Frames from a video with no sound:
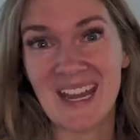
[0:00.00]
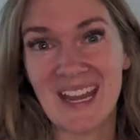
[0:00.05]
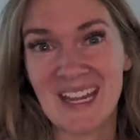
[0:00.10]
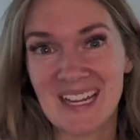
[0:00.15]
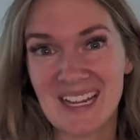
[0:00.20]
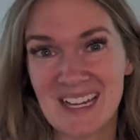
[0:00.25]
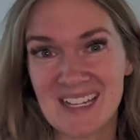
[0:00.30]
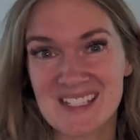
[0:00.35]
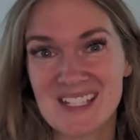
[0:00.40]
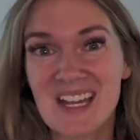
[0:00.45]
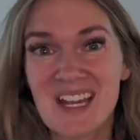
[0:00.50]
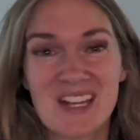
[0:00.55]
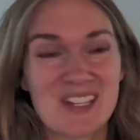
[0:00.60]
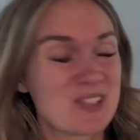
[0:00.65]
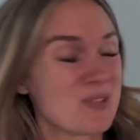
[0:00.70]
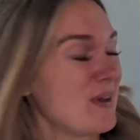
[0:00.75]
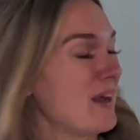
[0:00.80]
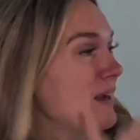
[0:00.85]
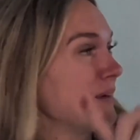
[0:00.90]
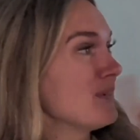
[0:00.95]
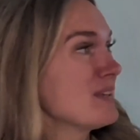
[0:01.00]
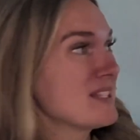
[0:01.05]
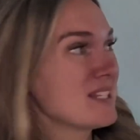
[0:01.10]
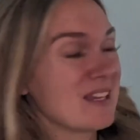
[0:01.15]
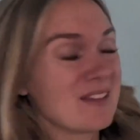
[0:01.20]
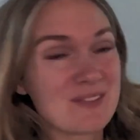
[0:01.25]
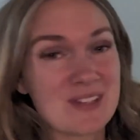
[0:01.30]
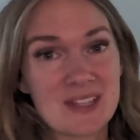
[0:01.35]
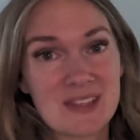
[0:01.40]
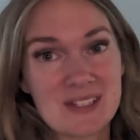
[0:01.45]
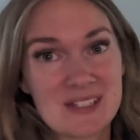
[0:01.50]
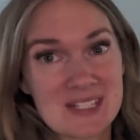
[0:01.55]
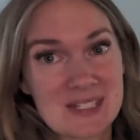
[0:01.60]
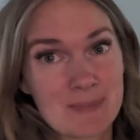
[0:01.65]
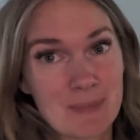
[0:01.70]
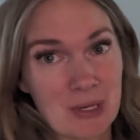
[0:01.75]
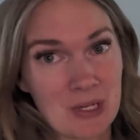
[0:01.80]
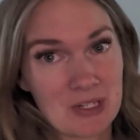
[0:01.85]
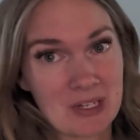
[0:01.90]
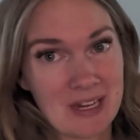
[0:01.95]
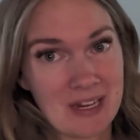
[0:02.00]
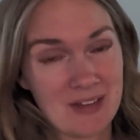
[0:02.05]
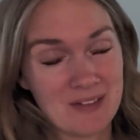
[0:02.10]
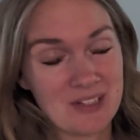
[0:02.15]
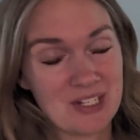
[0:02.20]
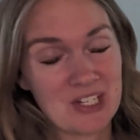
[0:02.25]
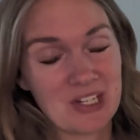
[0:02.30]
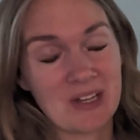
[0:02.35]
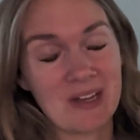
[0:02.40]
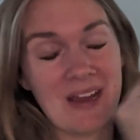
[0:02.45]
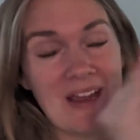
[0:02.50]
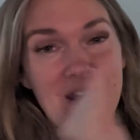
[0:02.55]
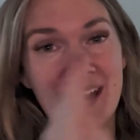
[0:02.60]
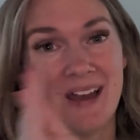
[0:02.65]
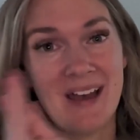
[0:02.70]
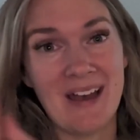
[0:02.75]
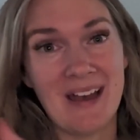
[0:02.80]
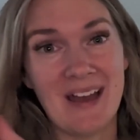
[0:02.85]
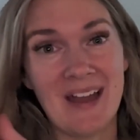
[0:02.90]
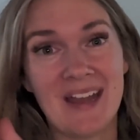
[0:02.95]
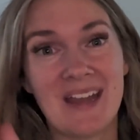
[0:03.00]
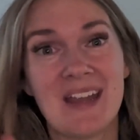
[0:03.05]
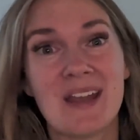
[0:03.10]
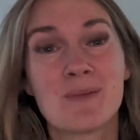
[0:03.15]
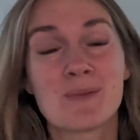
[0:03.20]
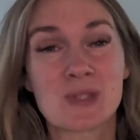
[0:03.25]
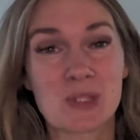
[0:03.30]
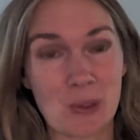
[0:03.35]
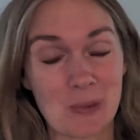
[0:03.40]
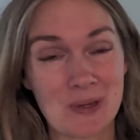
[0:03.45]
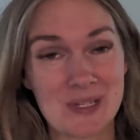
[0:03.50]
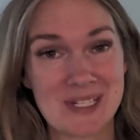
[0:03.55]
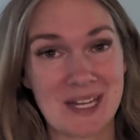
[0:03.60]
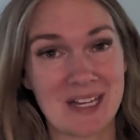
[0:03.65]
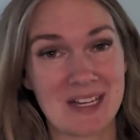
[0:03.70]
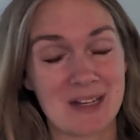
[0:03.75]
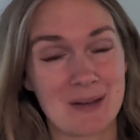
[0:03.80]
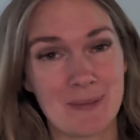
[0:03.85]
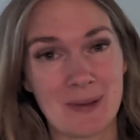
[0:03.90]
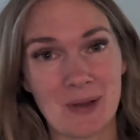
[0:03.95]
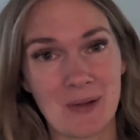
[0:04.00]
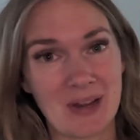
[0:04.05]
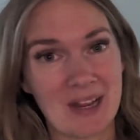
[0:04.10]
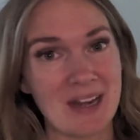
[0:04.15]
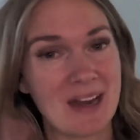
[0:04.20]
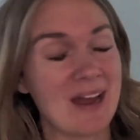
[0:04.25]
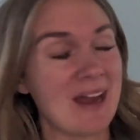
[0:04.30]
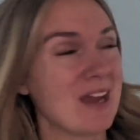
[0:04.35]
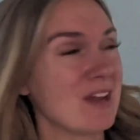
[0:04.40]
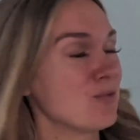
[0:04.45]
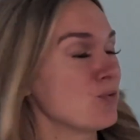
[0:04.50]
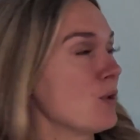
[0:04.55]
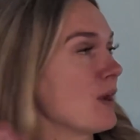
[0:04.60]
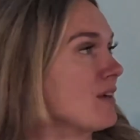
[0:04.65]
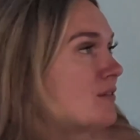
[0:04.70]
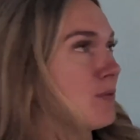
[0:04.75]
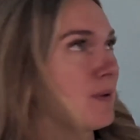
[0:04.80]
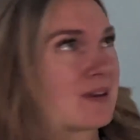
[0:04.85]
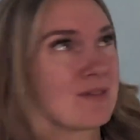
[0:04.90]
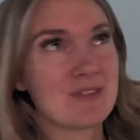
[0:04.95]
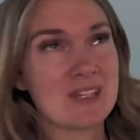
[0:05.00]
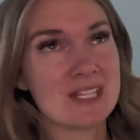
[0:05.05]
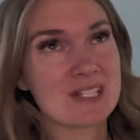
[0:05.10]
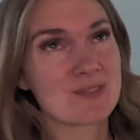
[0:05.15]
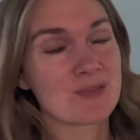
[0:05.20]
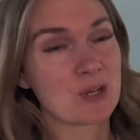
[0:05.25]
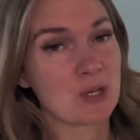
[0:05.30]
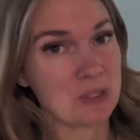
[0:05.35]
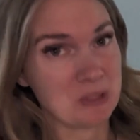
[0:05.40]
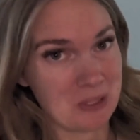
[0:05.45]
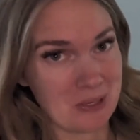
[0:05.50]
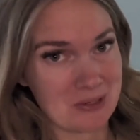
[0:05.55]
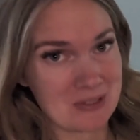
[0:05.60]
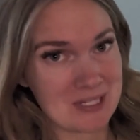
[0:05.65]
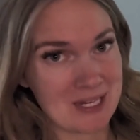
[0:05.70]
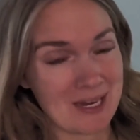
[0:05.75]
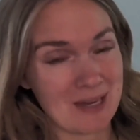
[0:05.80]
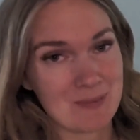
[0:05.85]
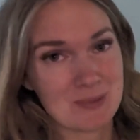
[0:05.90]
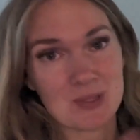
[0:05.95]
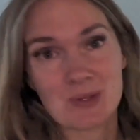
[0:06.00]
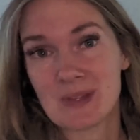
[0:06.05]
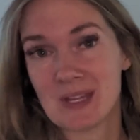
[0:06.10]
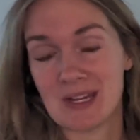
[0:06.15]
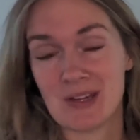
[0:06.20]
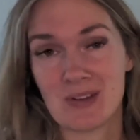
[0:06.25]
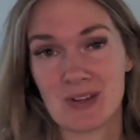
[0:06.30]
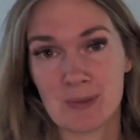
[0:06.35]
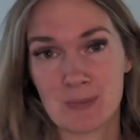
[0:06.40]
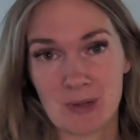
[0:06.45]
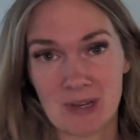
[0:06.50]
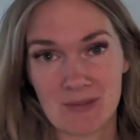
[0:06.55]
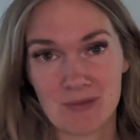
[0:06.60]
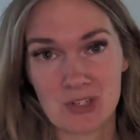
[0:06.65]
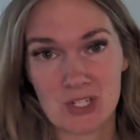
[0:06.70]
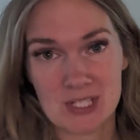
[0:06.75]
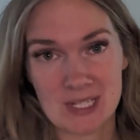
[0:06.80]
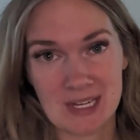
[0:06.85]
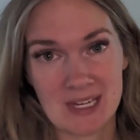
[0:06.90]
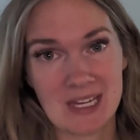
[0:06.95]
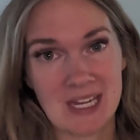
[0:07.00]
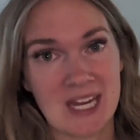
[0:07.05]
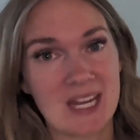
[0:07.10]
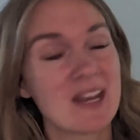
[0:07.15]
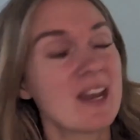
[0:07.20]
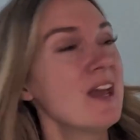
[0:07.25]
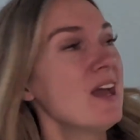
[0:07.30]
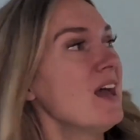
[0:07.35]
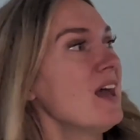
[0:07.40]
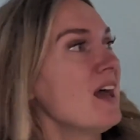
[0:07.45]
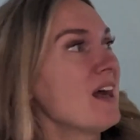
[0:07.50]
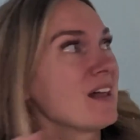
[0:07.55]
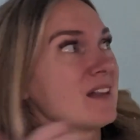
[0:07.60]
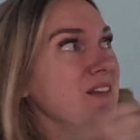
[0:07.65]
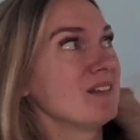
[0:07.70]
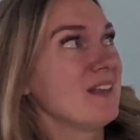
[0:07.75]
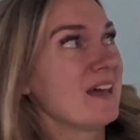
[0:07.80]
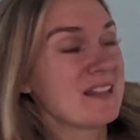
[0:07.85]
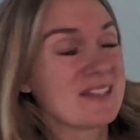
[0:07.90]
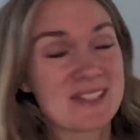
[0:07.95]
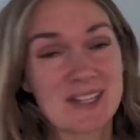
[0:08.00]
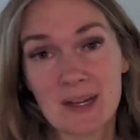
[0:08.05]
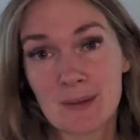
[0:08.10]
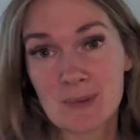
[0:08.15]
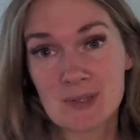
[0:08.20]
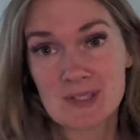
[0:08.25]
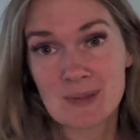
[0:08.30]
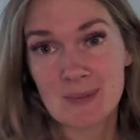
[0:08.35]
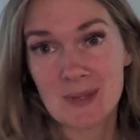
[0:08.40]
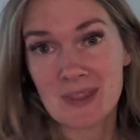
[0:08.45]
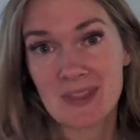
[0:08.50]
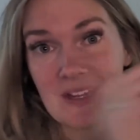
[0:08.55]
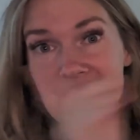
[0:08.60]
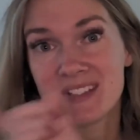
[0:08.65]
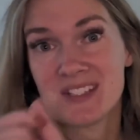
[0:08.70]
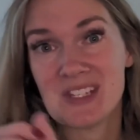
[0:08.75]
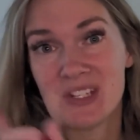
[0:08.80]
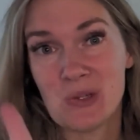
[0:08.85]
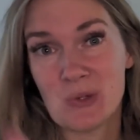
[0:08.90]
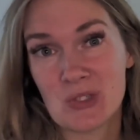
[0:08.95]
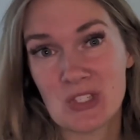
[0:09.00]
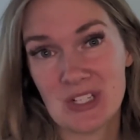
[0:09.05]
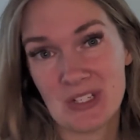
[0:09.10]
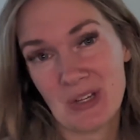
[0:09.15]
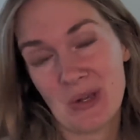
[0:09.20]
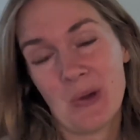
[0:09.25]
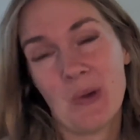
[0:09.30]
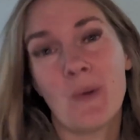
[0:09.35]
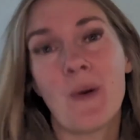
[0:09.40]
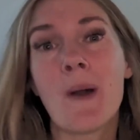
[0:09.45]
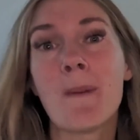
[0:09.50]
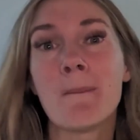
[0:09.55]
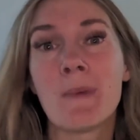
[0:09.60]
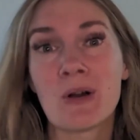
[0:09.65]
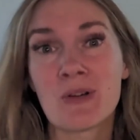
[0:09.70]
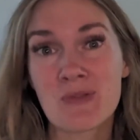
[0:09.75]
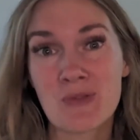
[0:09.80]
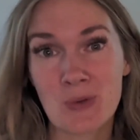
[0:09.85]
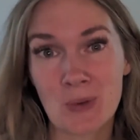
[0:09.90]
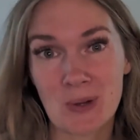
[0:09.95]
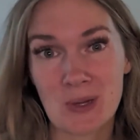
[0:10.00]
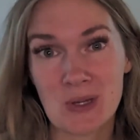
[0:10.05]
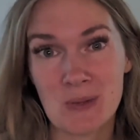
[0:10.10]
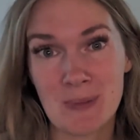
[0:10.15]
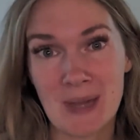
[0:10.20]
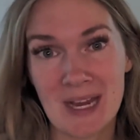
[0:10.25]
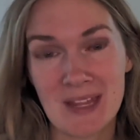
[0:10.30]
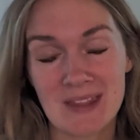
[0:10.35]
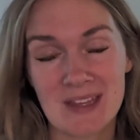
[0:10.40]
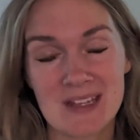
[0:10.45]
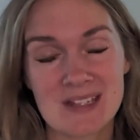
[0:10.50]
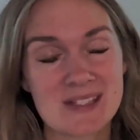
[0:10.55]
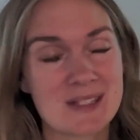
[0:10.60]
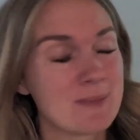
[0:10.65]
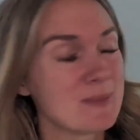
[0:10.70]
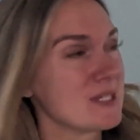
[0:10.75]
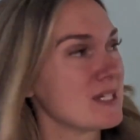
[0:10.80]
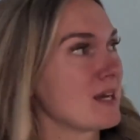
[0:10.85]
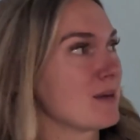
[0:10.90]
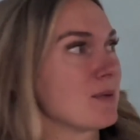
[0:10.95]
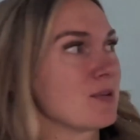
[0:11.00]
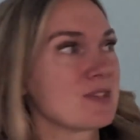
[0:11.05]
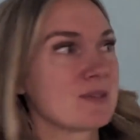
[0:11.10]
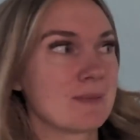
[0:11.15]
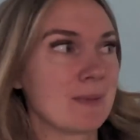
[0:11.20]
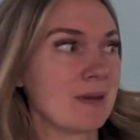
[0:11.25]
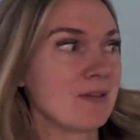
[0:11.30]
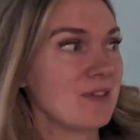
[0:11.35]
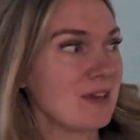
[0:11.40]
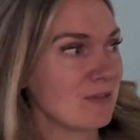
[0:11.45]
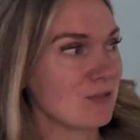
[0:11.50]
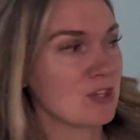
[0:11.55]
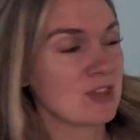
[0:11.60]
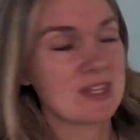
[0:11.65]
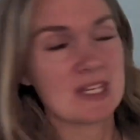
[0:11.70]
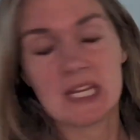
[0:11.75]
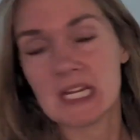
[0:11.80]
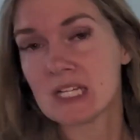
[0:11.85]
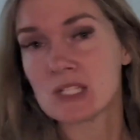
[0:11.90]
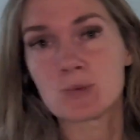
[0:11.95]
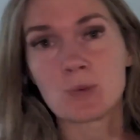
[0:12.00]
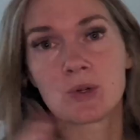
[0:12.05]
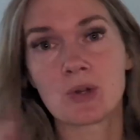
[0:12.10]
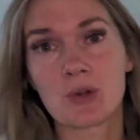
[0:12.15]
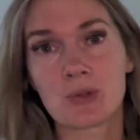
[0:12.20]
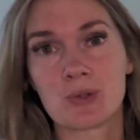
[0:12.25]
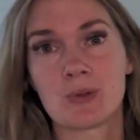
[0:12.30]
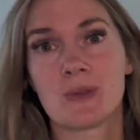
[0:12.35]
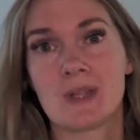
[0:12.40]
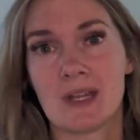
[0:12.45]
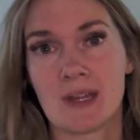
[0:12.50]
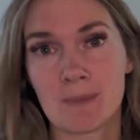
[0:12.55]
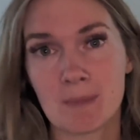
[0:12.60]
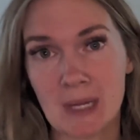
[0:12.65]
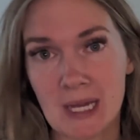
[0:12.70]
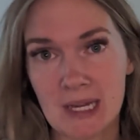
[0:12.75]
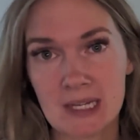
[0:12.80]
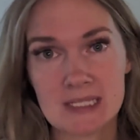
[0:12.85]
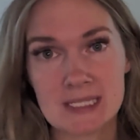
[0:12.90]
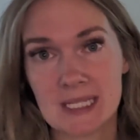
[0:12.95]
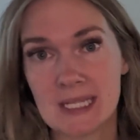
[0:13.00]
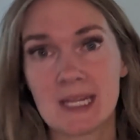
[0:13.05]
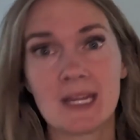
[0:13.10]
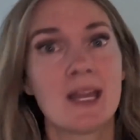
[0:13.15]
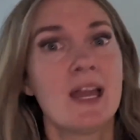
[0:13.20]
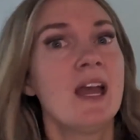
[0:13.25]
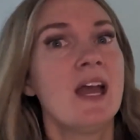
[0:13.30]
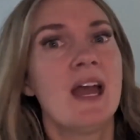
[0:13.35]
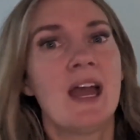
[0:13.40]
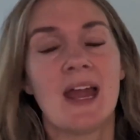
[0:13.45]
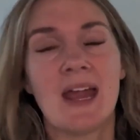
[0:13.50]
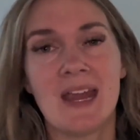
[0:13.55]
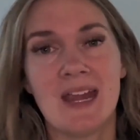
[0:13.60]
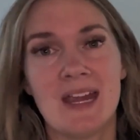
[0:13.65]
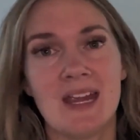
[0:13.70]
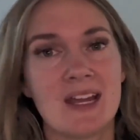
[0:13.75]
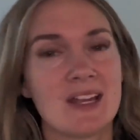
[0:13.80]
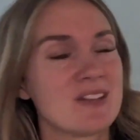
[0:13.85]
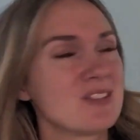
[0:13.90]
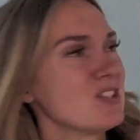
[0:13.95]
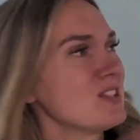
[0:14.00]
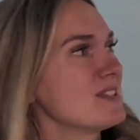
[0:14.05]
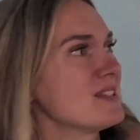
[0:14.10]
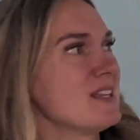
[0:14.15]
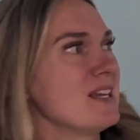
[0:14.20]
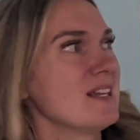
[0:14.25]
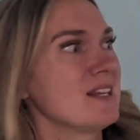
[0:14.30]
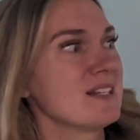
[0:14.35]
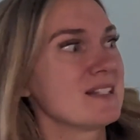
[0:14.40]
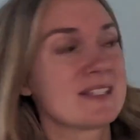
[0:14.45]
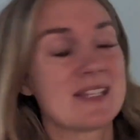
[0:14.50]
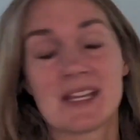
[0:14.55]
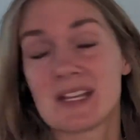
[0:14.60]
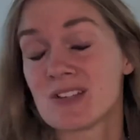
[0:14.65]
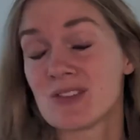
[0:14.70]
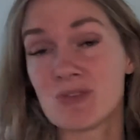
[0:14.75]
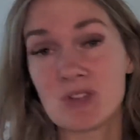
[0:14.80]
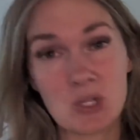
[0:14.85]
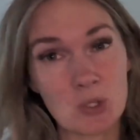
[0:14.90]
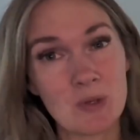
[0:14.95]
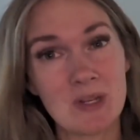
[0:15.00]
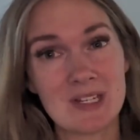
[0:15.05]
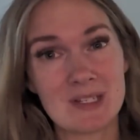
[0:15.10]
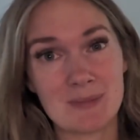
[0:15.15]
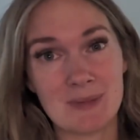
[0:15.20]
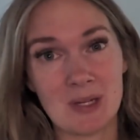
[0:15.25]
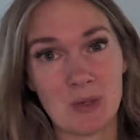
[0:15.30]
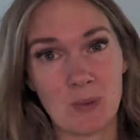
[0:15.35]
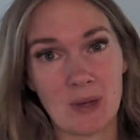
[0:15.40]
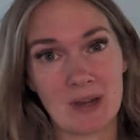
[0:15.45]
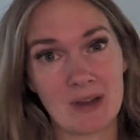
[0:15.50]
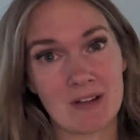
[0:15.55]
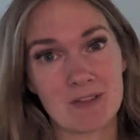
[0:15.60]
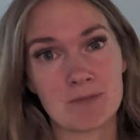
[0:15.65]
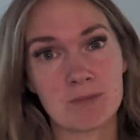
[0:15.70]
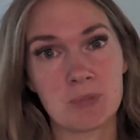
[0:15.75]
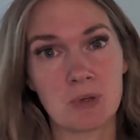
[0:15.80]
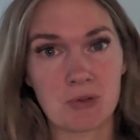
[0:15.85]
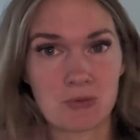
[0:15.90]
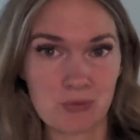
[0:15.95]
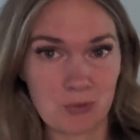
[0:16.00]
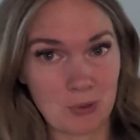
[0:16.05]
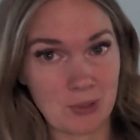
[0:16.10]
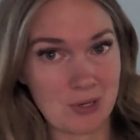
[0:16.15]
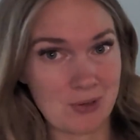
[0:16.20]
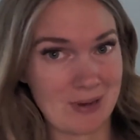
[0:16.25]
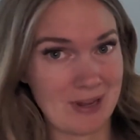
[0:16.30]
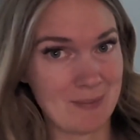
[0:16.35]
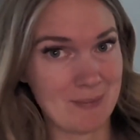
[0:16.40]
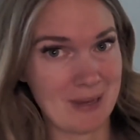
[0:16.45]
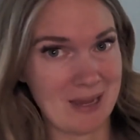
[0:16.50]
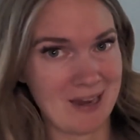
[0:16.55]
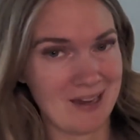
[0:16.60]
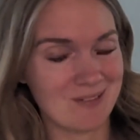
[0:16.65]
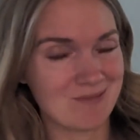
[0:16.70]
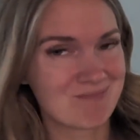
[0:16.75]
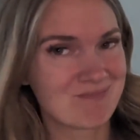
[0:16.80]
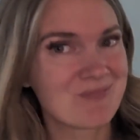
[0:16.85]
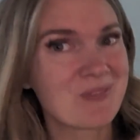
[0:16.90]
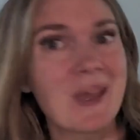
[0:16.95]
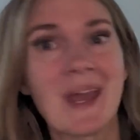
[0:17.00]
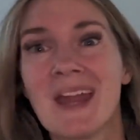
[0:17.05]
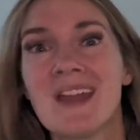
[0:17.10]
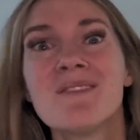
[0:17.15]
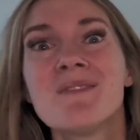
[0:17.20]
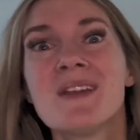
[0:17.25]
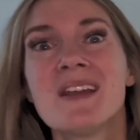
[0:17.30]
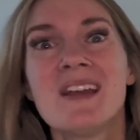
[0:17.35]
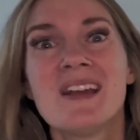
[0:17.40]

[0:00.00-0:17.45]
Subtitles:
Hey guys, so I was gifted this smart calendar and I am so excited about it. I have wanted one of these for a long time, so thank you to the brand for sending it. Let's talk about some of the things you should know before you buy this. I'm gonna talk about some of my favorite things. We'll go through the unboxing and just things that you need to be aware of before you hit buy, okay?